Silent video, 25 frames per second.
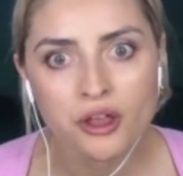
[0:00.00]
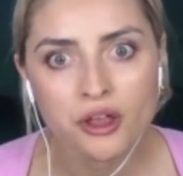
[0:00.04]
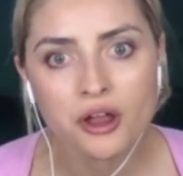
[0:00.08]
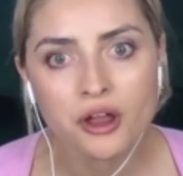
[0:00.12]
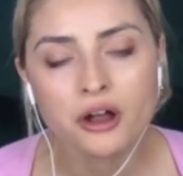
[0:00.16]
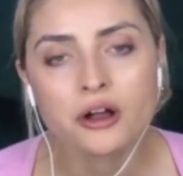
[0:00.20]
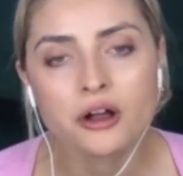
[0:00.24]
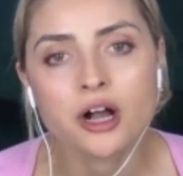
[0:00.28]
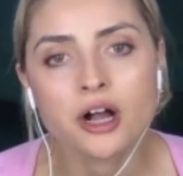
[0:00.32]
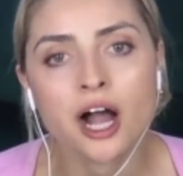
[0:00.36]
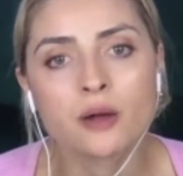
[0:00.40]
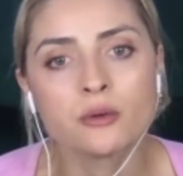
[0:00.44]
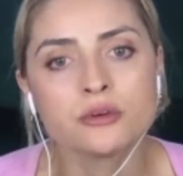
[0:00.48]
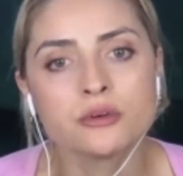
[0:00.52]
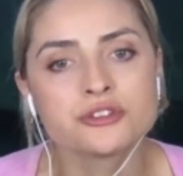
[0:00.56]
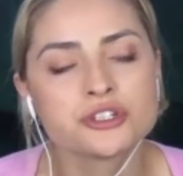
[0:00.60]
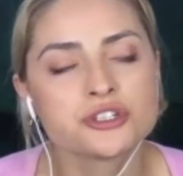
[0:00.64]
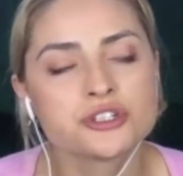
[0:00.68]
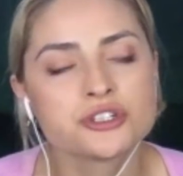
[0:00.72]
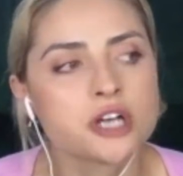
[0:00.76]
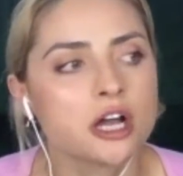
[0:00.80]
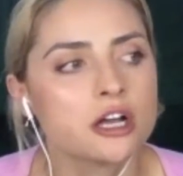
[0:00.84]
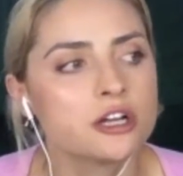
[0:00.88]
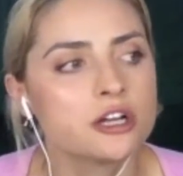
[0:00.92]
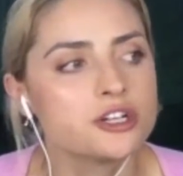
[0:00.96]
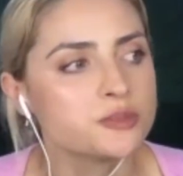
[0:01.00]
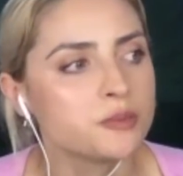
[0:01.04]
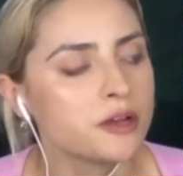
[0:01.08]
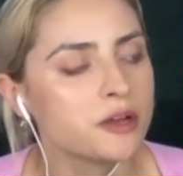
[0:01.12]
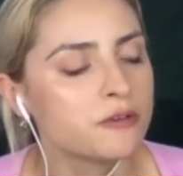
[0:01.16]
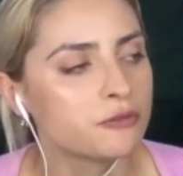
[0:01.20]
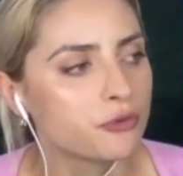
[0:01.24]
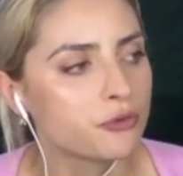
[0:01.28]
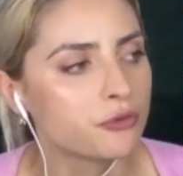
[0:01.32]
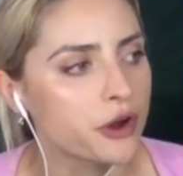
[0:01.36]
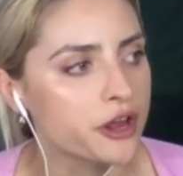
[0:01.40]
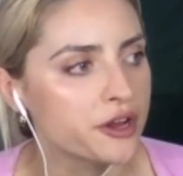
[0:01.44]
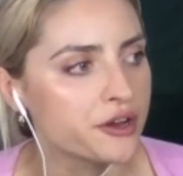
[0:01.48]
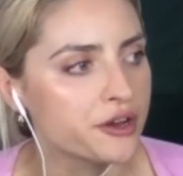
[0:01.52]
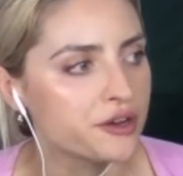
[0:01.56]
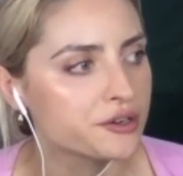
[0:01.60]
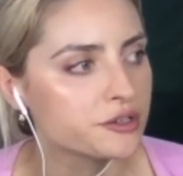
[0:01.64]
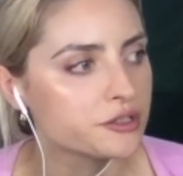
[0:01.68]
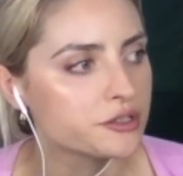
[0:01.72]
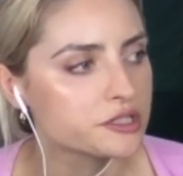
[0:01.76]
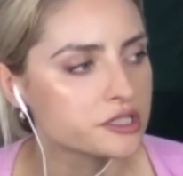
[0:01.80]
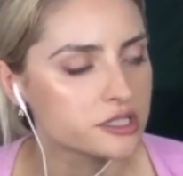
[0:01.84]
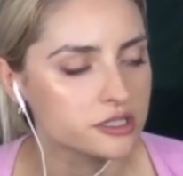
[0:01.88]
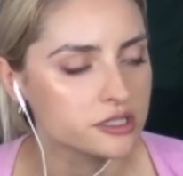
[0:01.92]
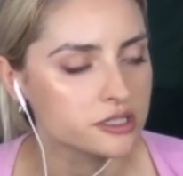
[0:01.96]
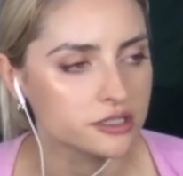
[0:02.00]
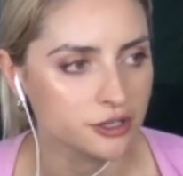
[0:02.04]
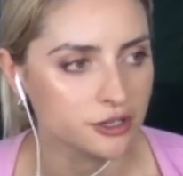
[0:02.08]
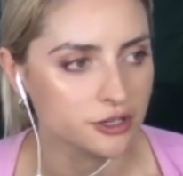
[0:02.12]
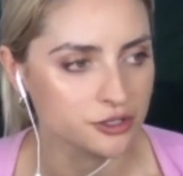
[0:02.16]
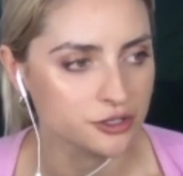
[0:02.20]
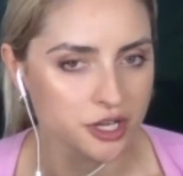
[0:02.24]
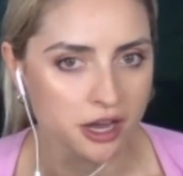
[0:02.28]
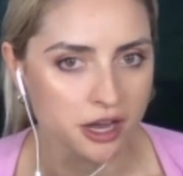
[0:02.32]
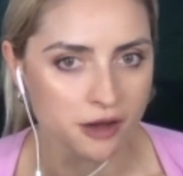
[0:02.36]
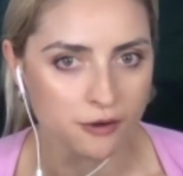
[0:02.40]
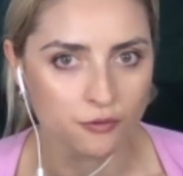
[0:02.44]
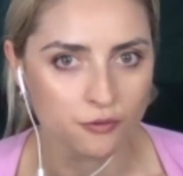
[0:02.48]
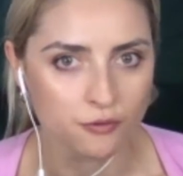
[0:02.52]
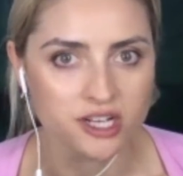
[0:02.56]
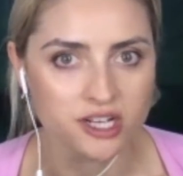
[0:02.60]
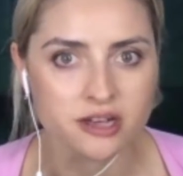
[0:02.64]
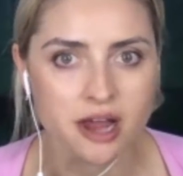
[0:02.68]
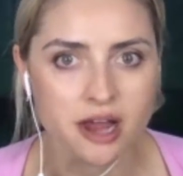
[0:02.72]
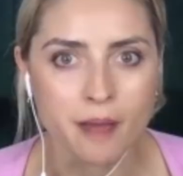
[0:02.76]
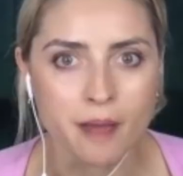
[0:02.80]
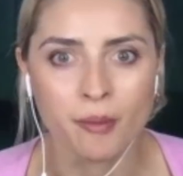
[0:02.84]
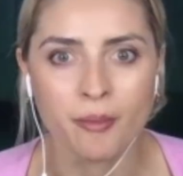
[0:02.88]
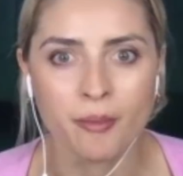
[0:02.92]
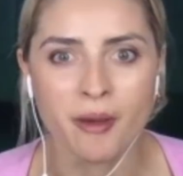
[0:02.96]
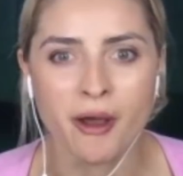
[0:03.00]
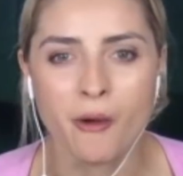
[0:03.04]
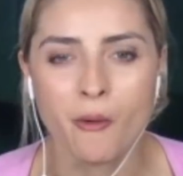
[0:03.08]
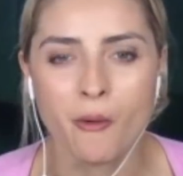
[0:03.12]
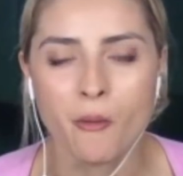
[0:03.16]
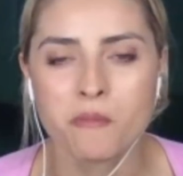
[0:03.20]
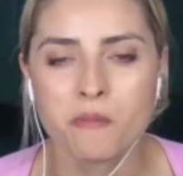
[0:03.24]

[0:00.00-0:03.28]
I was just talking to my friends yesterday on FaceTime about,